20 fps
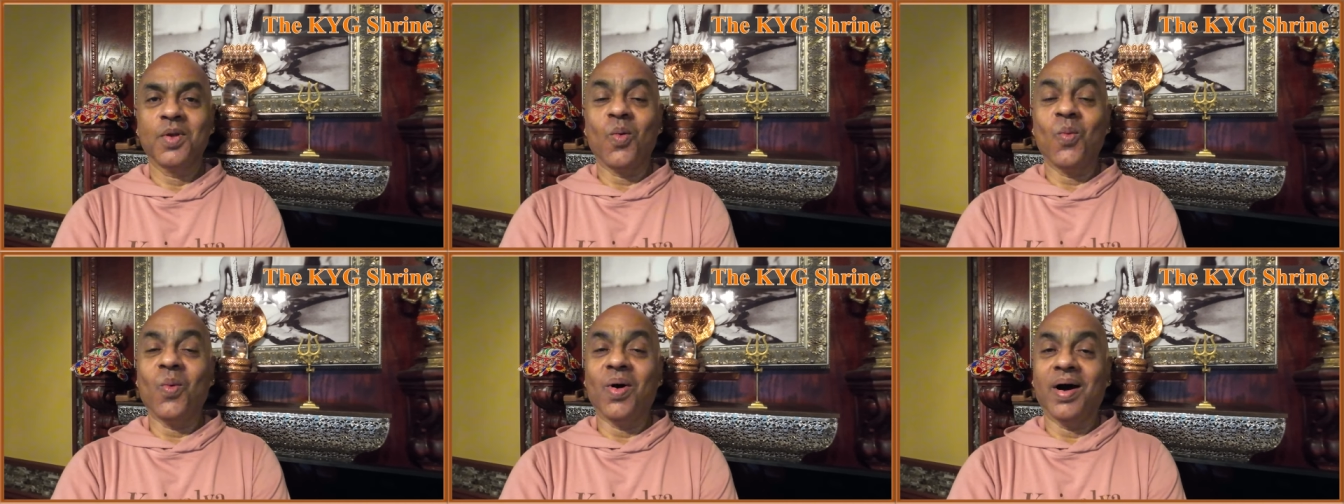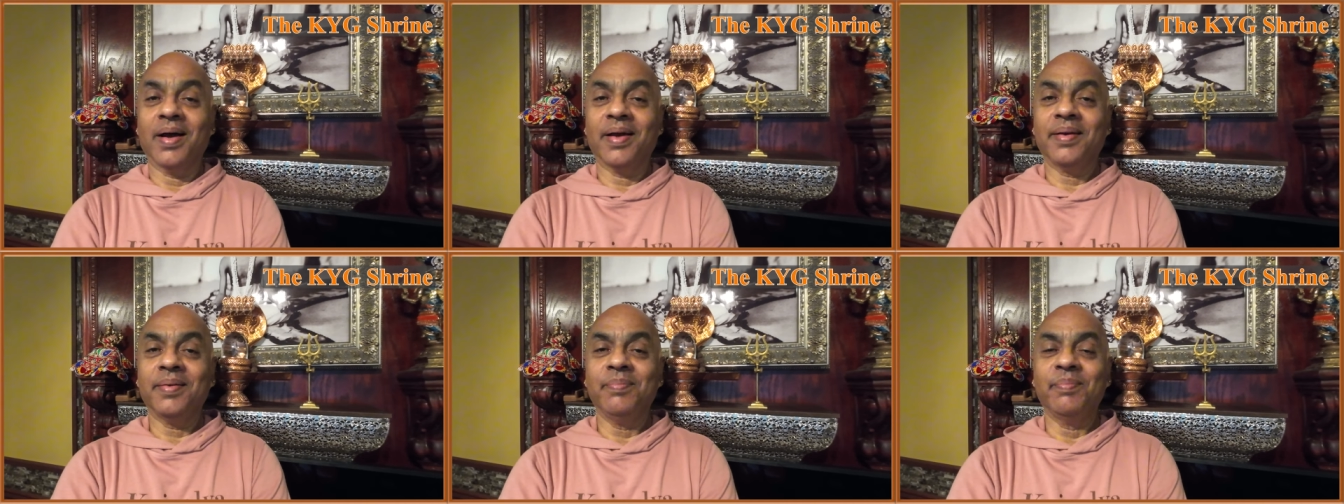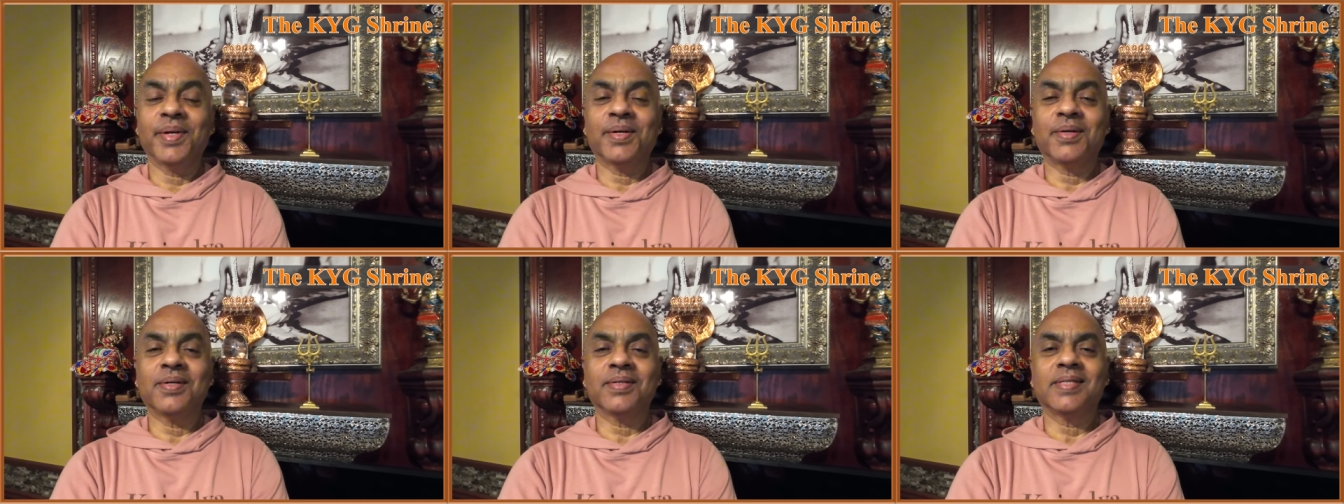Why?
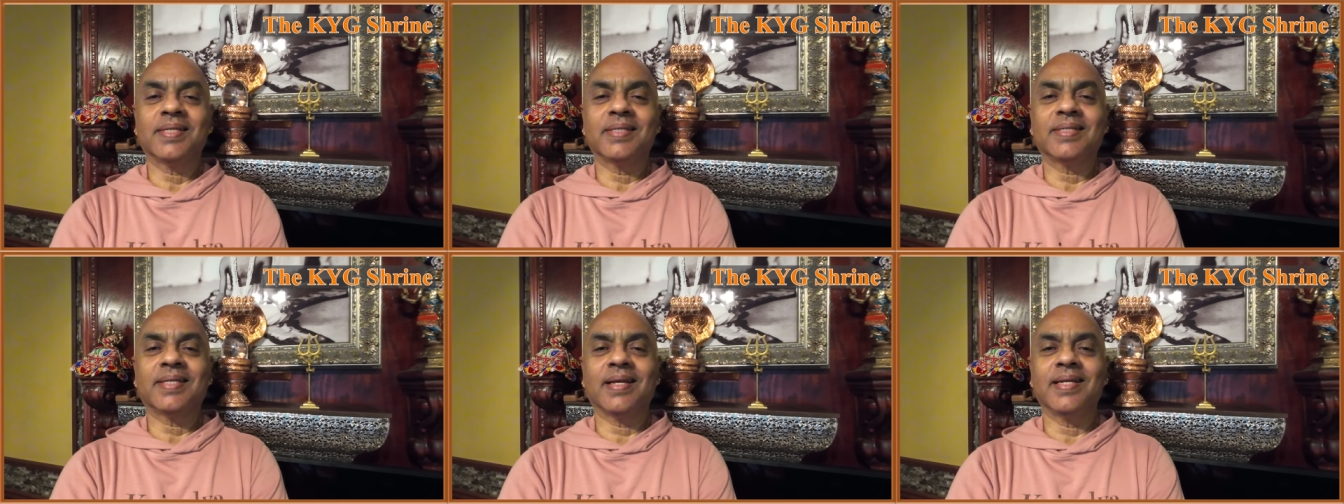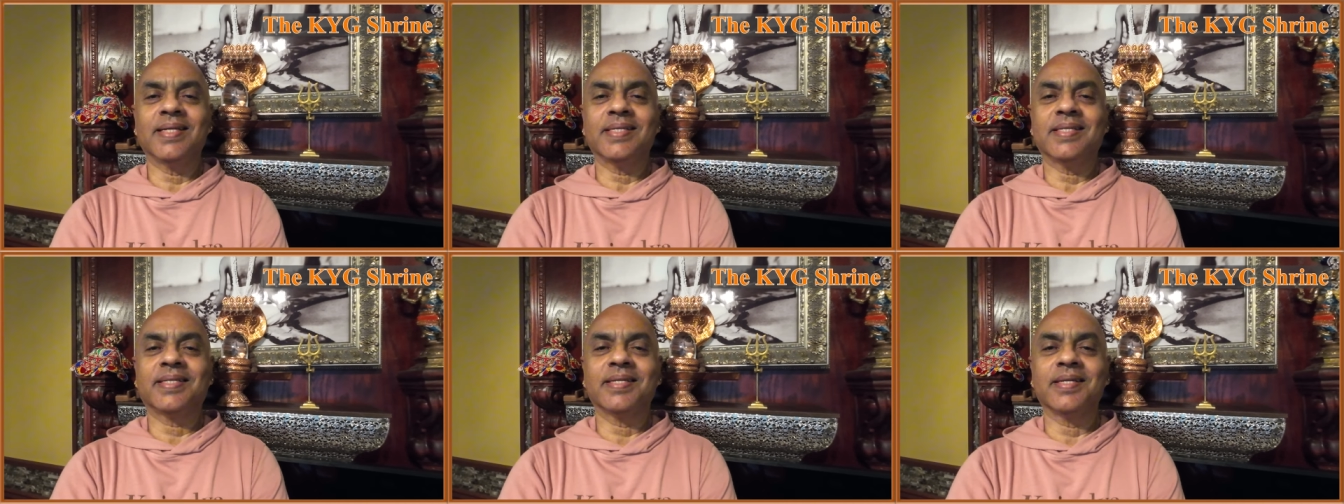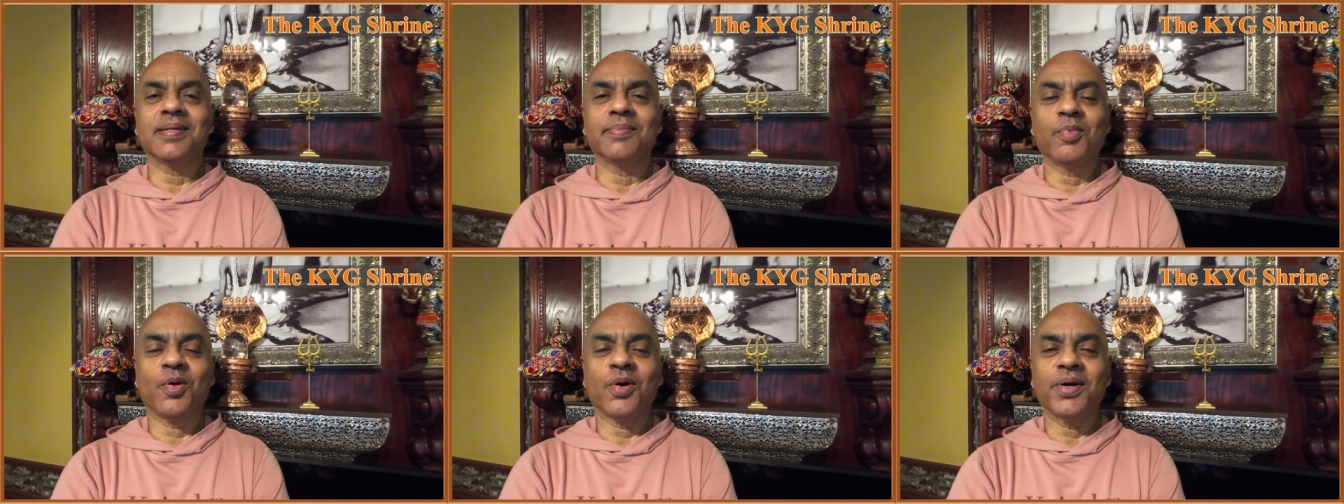Because the
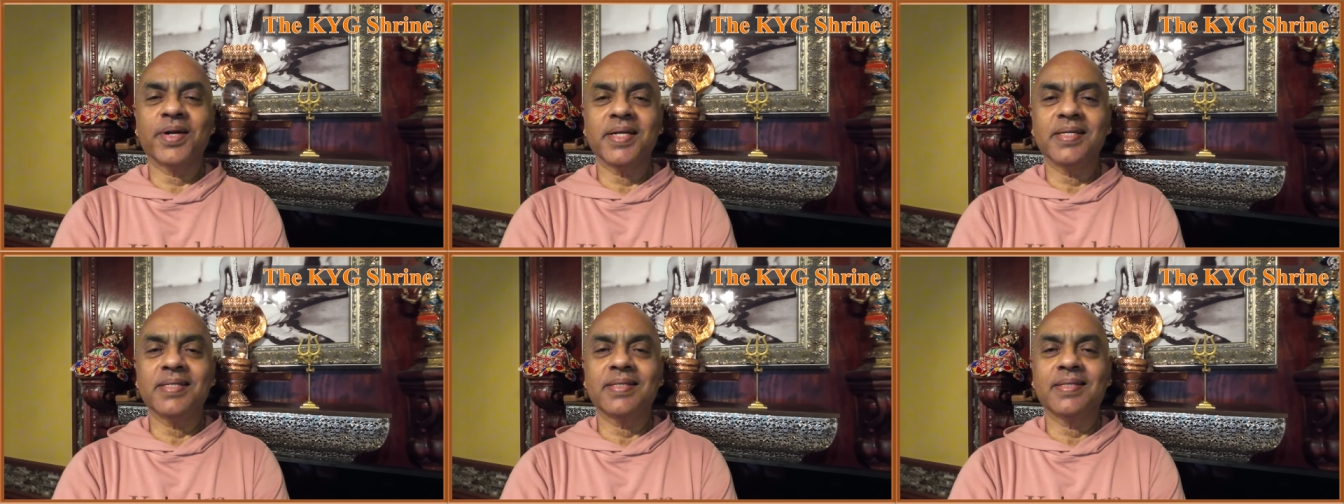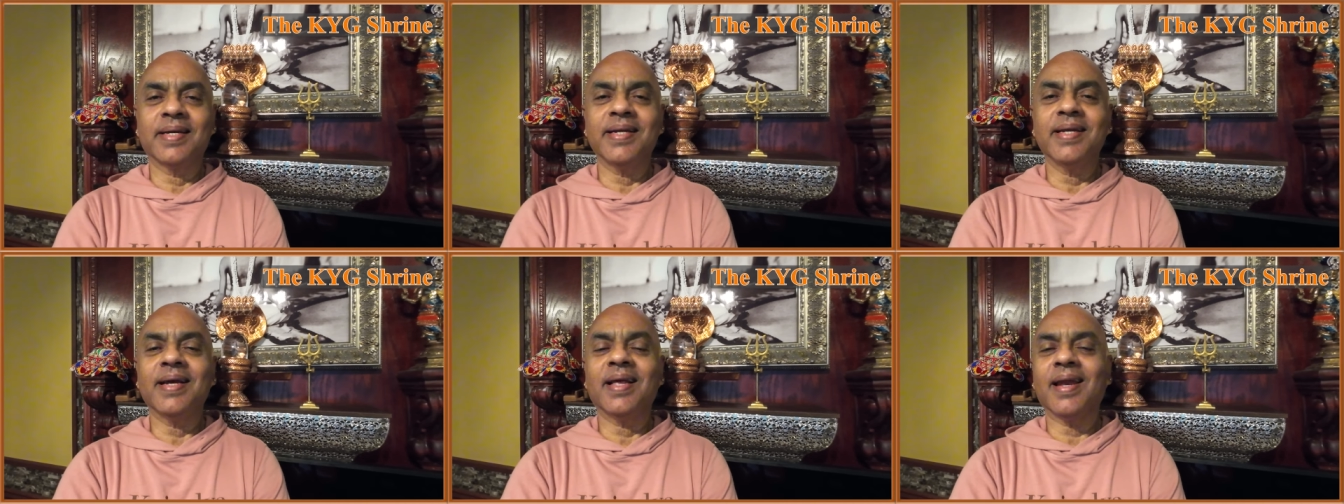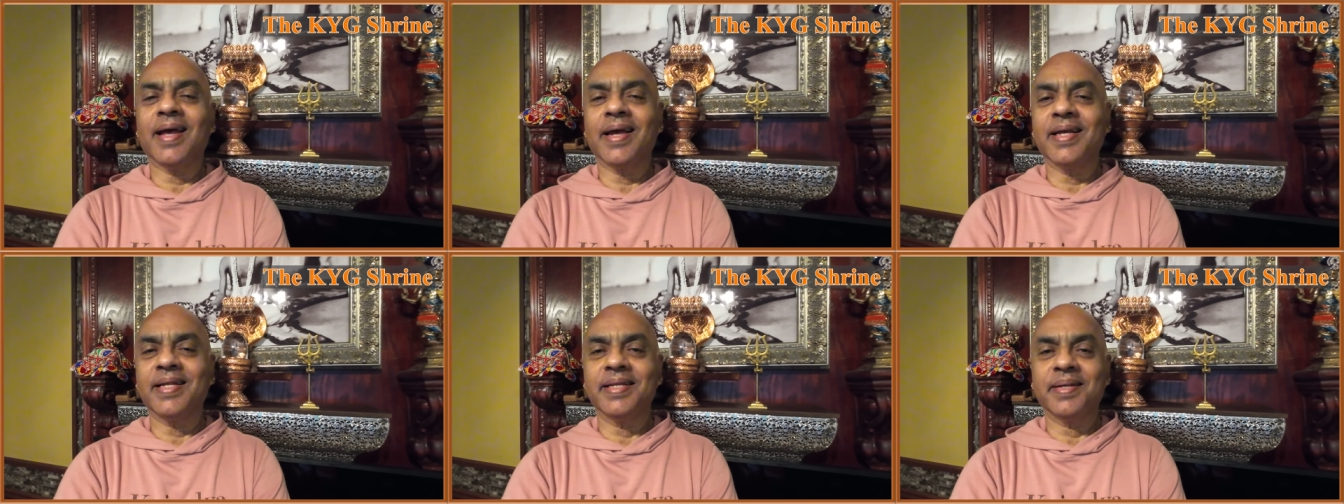celestial bodies
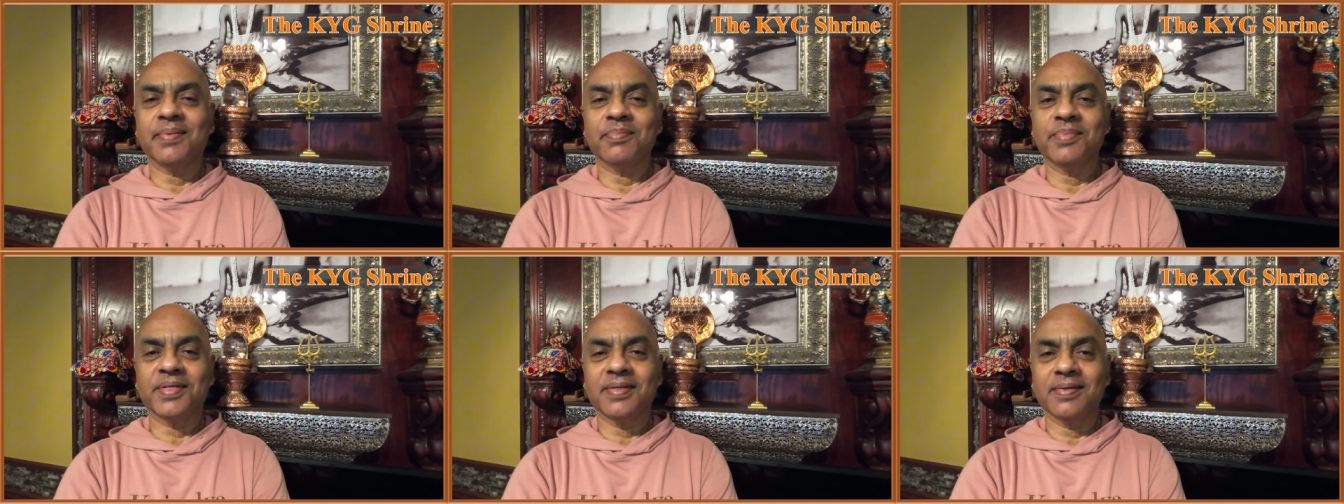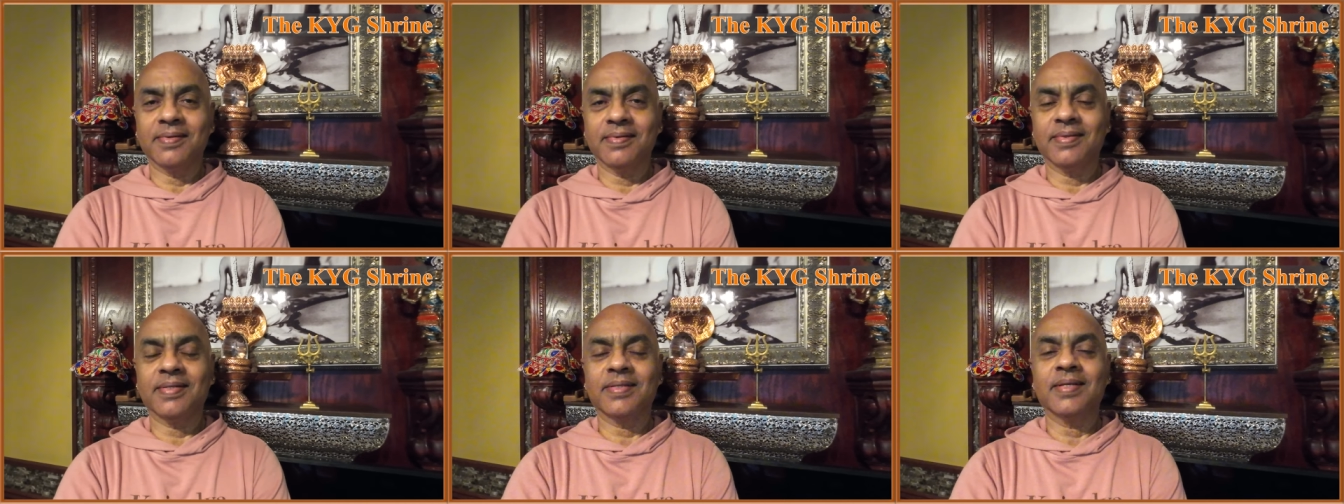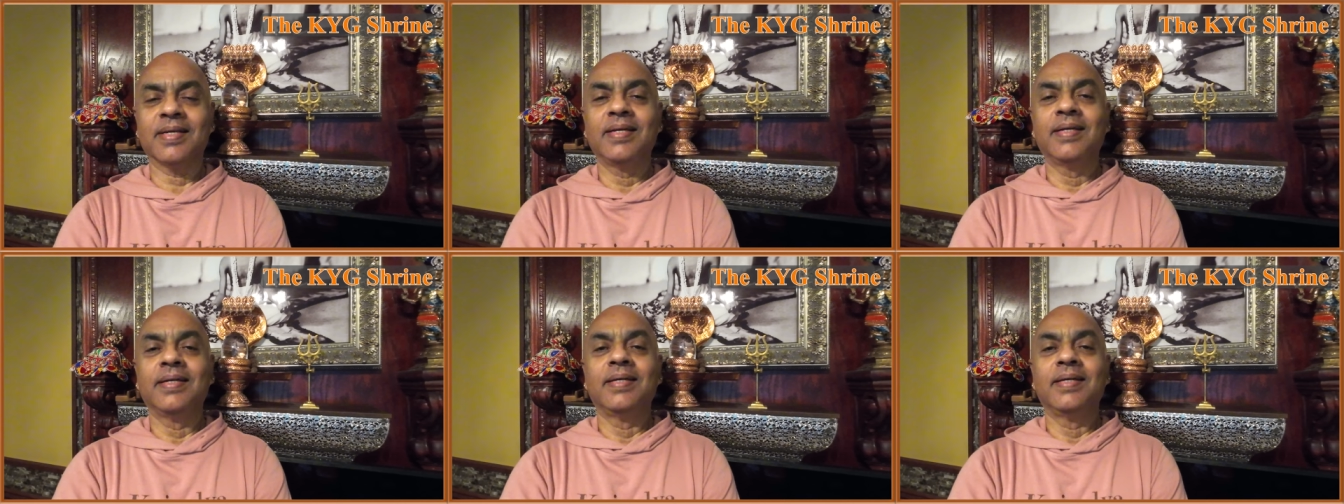realign themselves